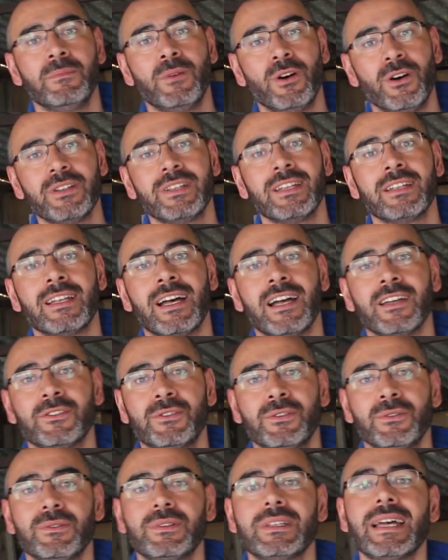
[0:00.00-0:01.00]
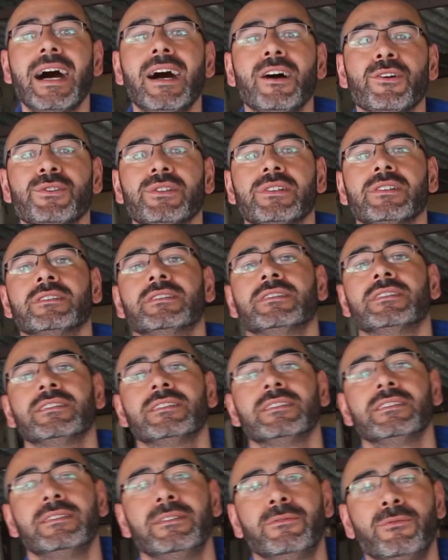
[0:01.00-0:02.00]
more than like 2,000
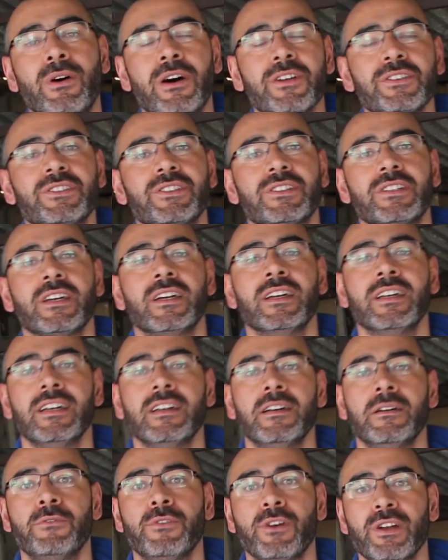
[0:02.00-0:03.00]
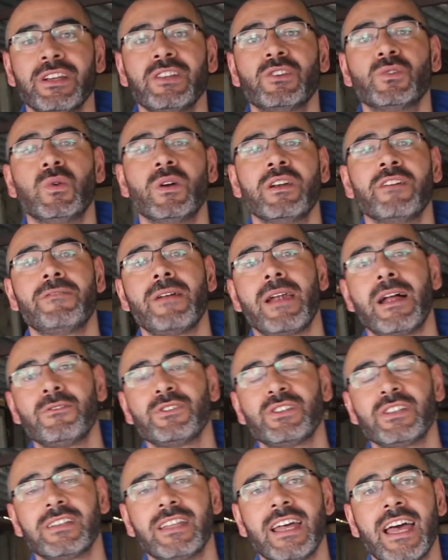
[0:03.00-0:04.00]
watts, running 24
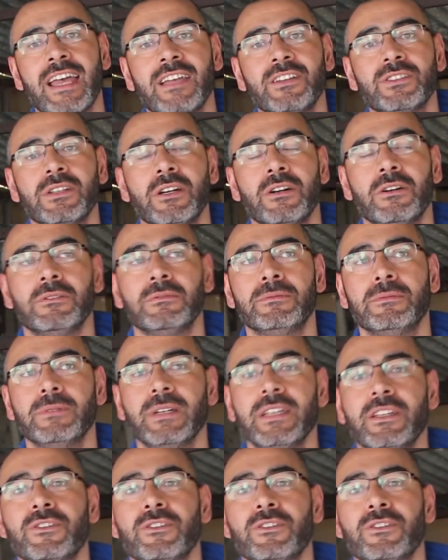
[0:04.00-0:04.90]
hours a day. So we